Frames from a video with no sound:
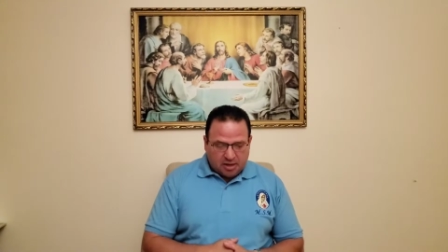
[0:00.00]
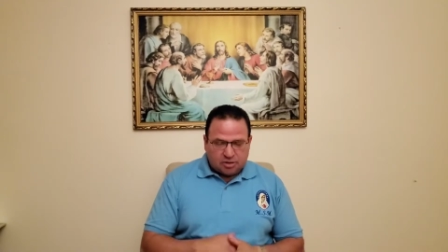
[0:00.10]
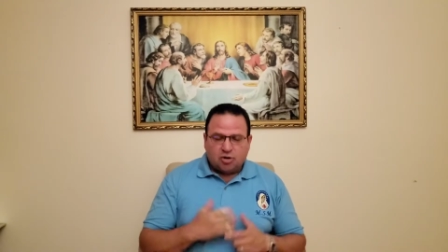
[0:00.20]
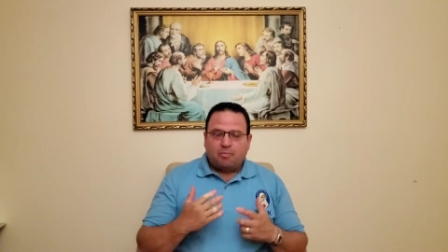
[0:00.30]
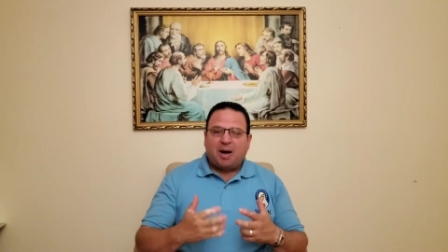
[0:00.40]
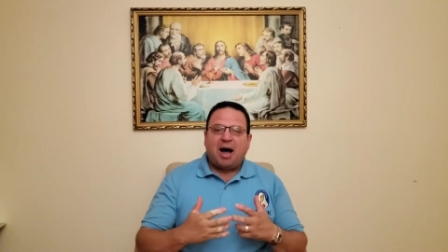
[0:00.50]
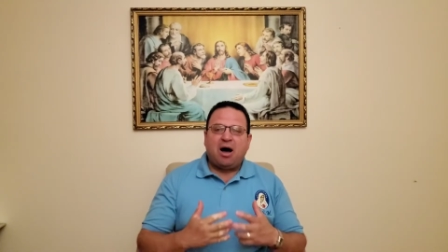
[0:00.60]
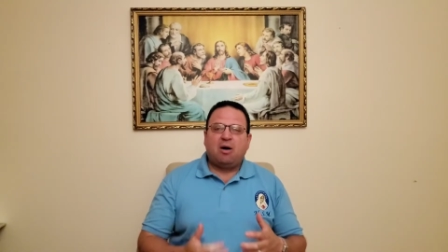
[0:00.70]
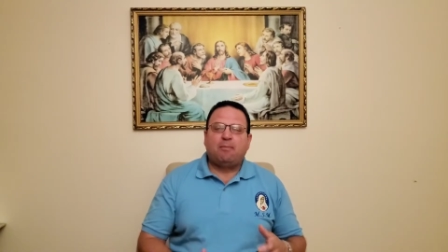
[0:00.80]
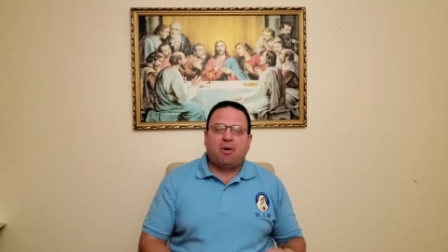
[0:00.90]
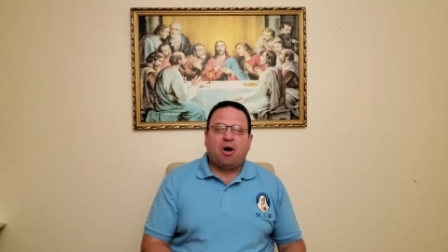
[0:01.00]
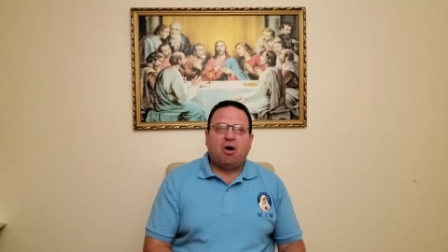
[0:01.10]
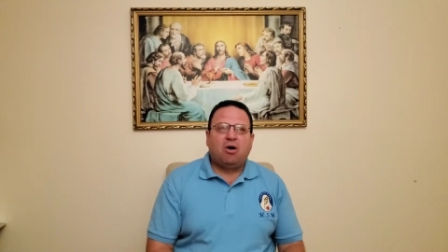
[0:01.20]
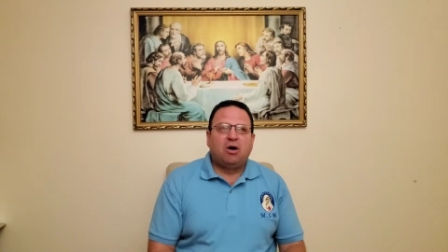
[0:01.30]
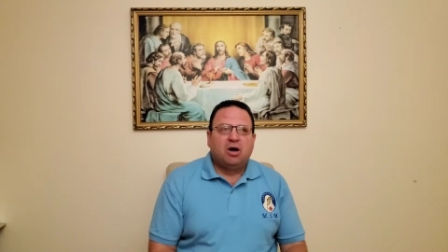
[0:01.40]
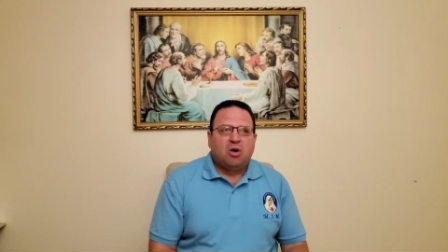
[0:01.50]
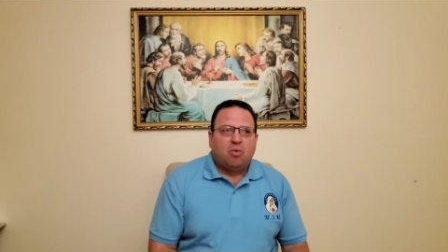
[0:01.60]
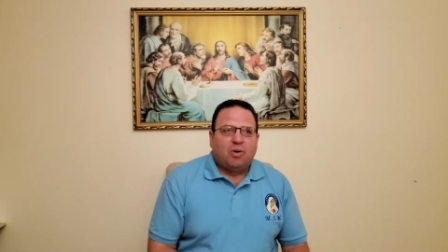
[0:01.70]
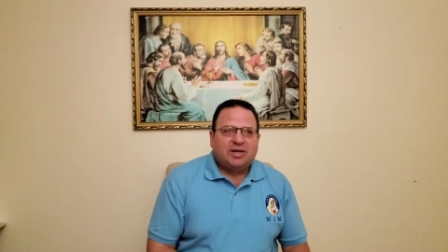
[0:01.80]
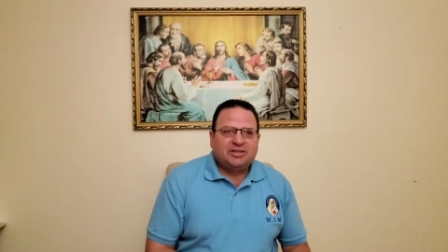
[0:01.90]
So Paul
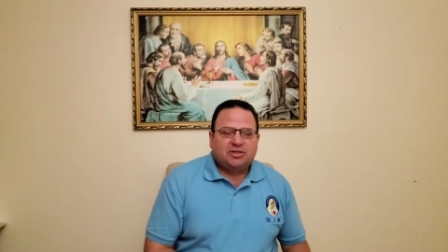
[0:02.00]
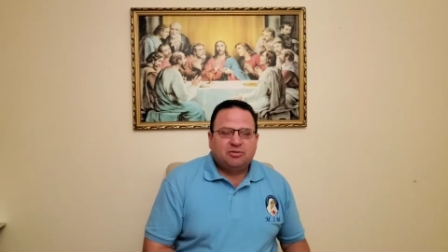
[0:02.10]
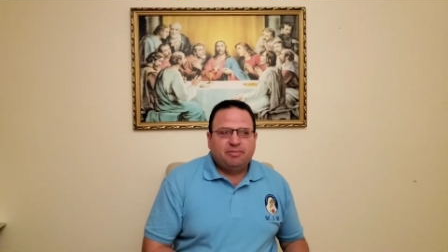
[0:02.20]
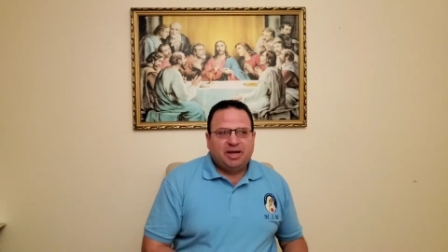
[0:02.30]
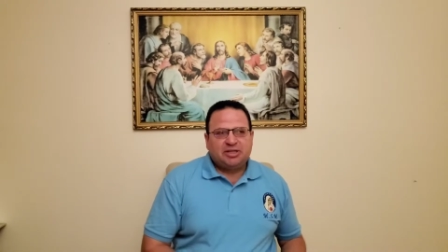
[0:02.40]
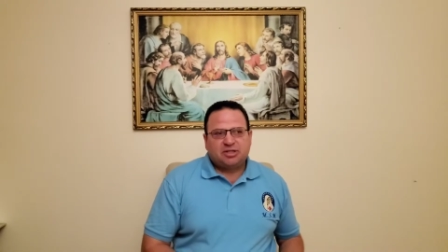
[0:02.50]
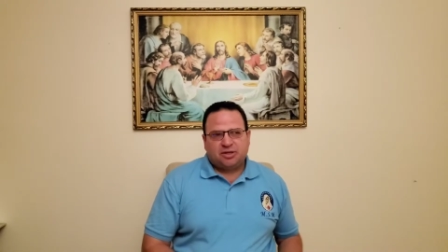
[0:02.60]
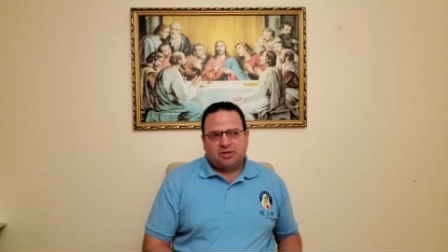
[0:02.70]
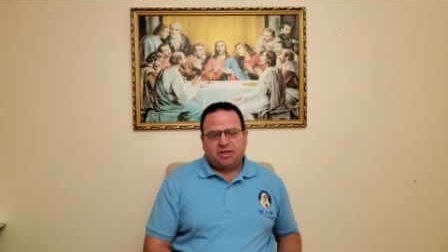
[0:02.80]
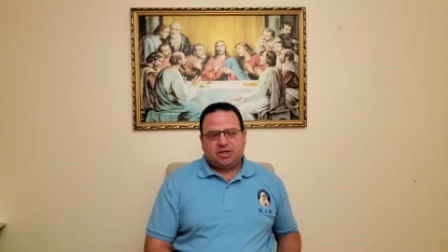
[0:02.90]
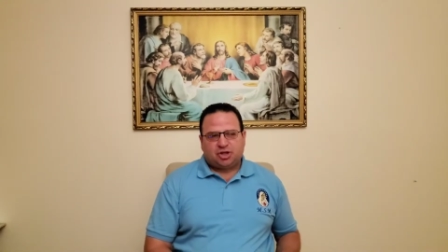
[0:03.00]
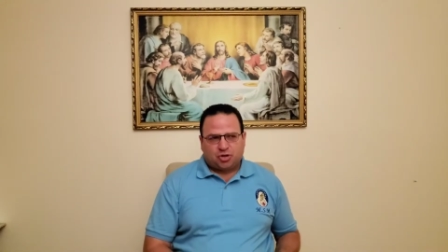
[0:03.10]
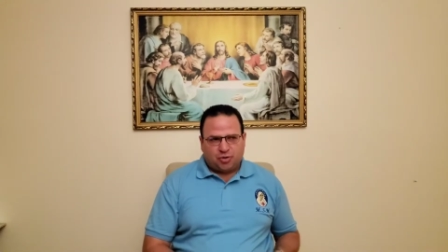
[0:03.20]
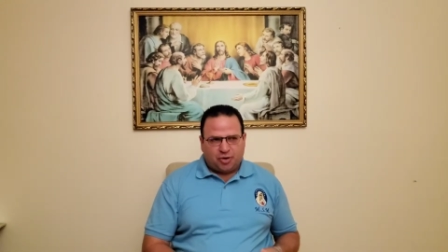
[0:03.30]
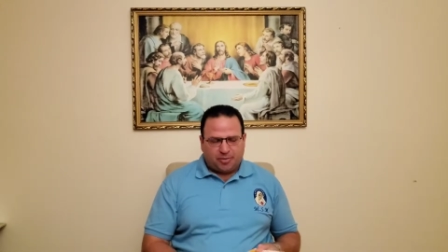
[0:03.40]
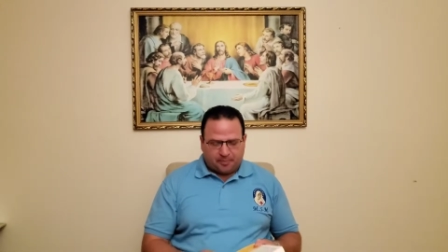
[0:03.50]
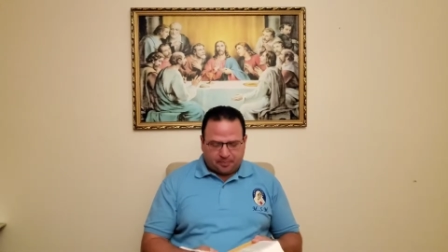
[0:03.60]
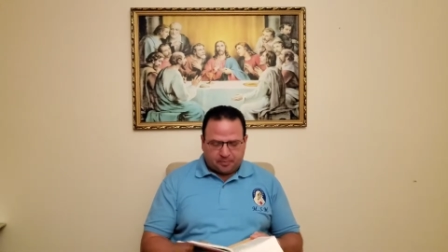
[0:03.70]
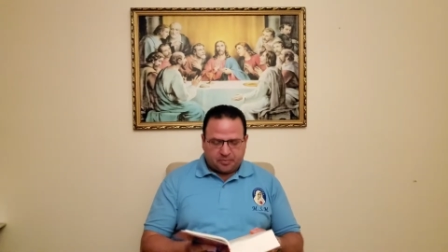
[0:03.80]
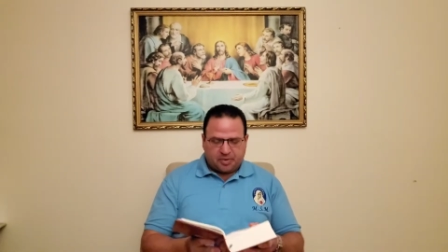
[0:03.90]
wants to make something sure
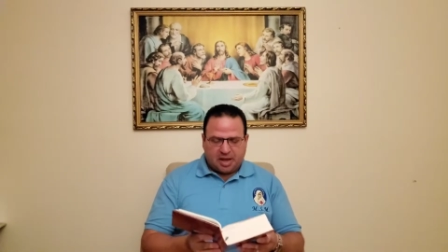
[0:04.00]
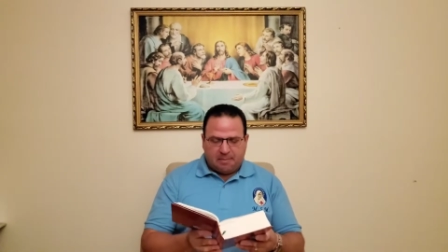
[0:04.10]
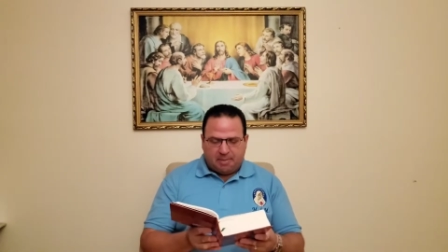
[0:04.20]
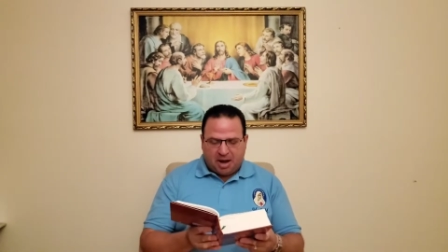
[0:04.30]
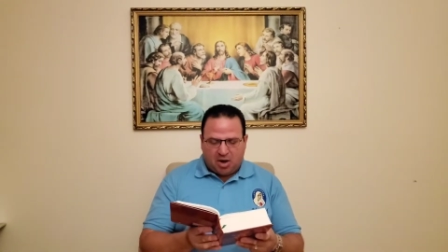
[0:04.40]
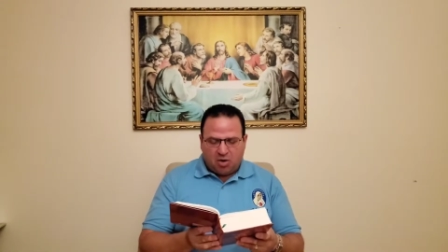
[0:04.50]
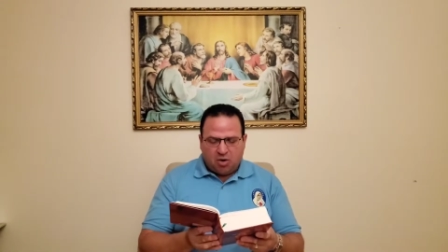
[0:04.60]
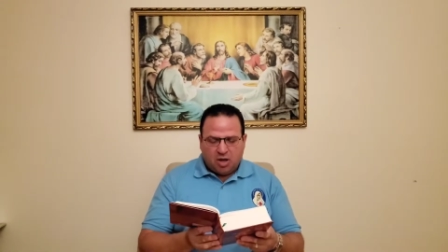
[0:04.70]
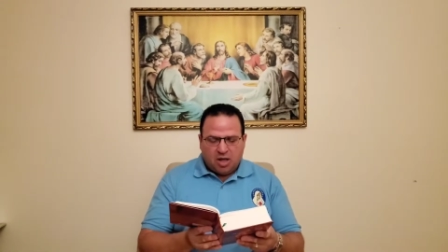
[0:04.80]
about